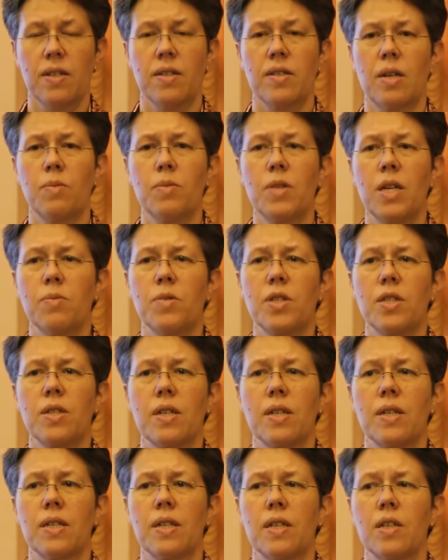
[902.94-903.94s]
Sometimes
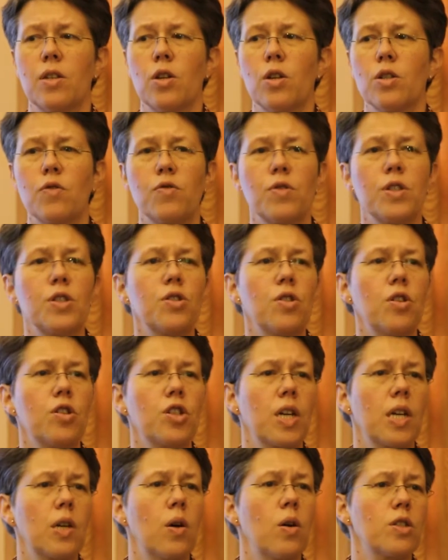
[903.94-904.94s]
a lot of
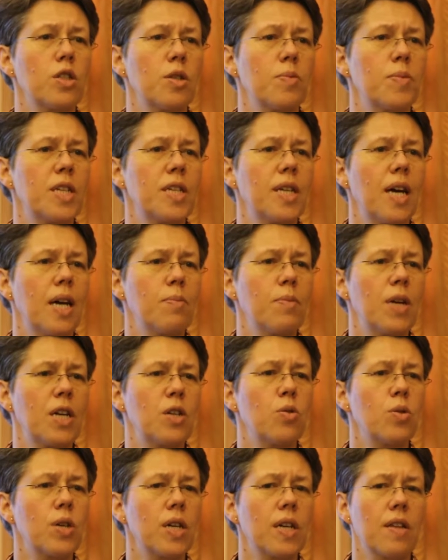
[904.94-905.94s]
research can also be done by
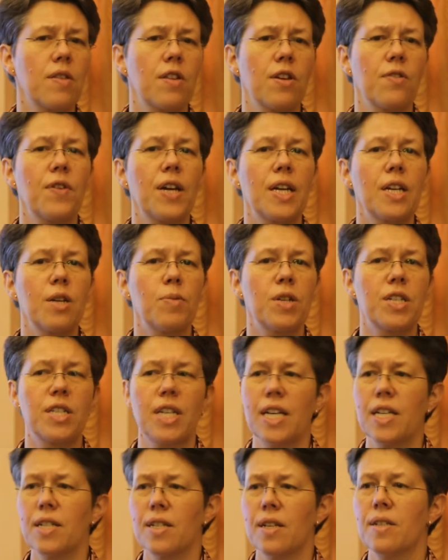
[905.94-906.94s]
looking at the available
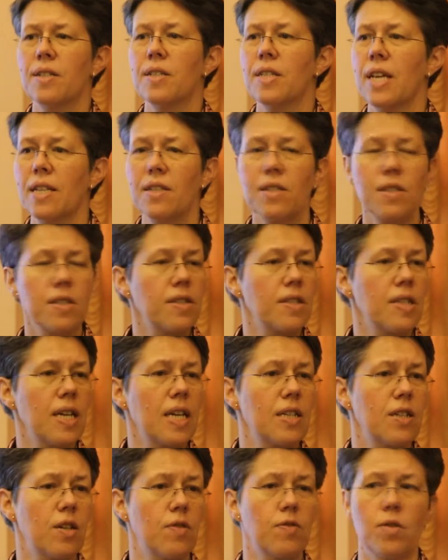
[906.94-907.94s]
data, census
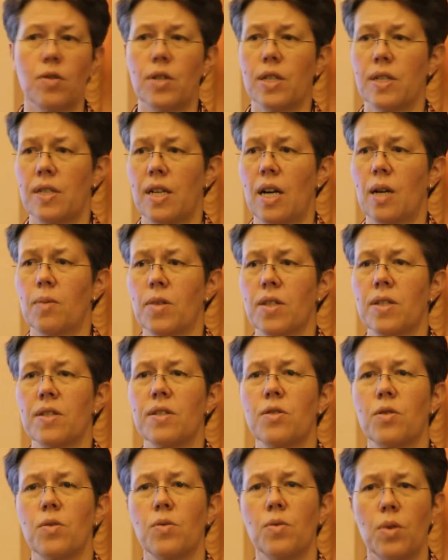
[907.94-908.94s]
data, for example. This
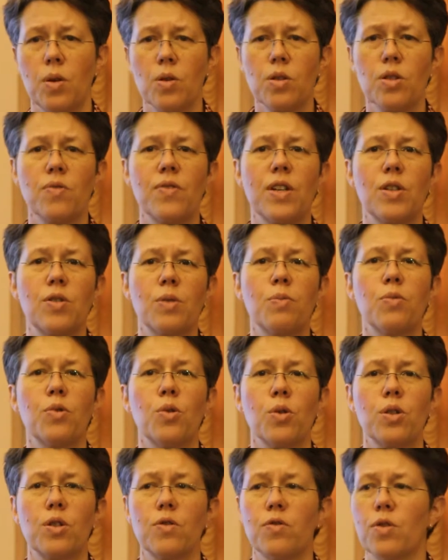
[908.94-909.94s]
is also very
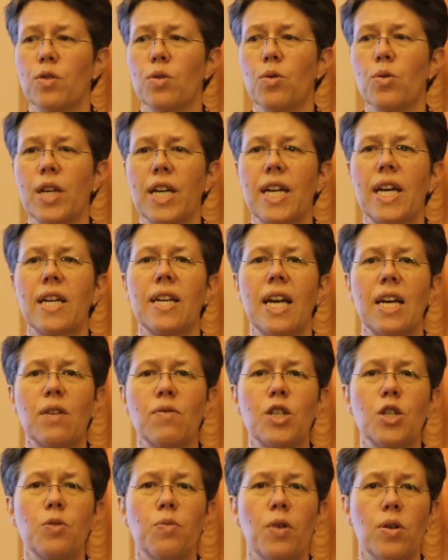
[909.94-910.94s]
important for looking at
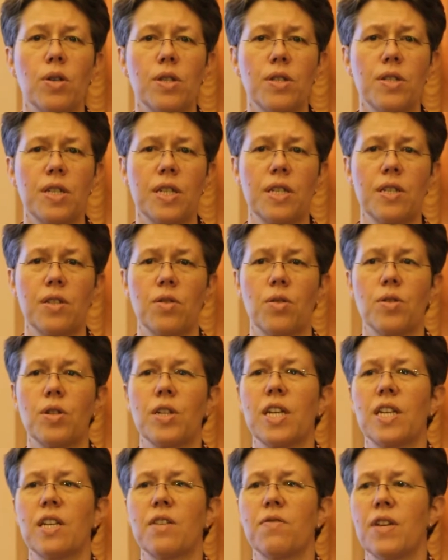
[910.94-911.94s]
language policies, or
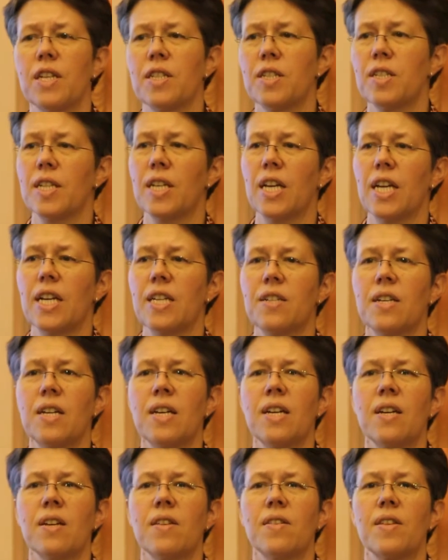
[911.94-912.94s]
you can investigate
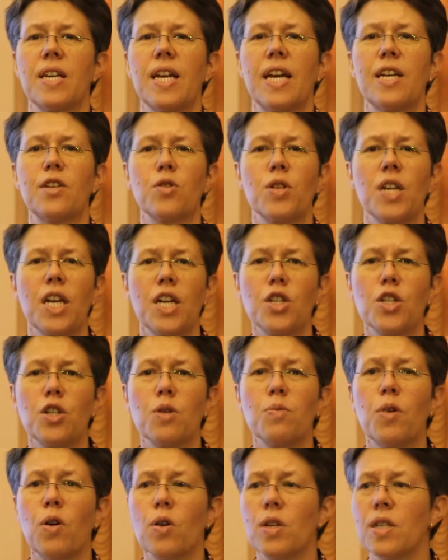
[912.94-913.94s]
the
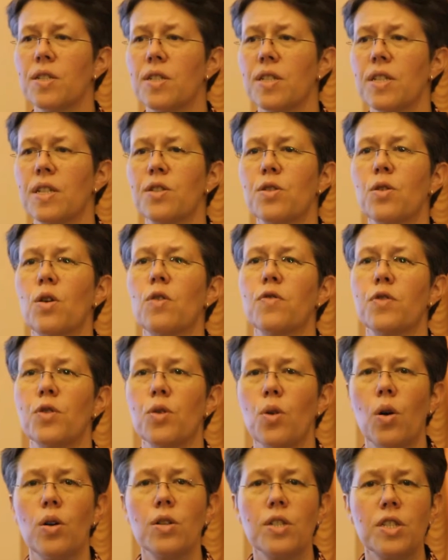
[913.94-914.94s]
educational policies of
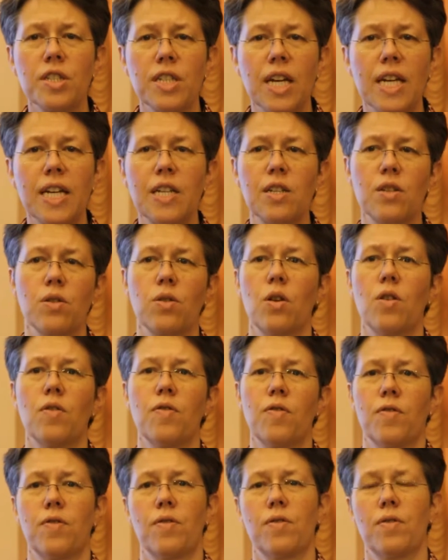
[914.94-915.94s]
your state,
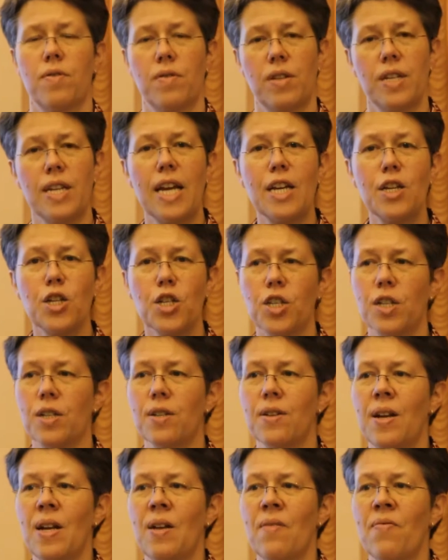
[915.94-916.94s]
of the
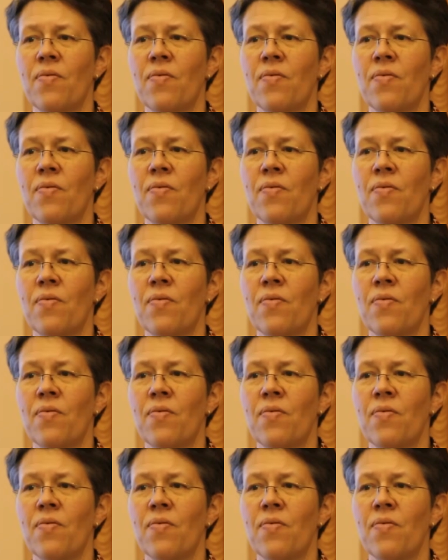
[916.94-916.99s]
nation,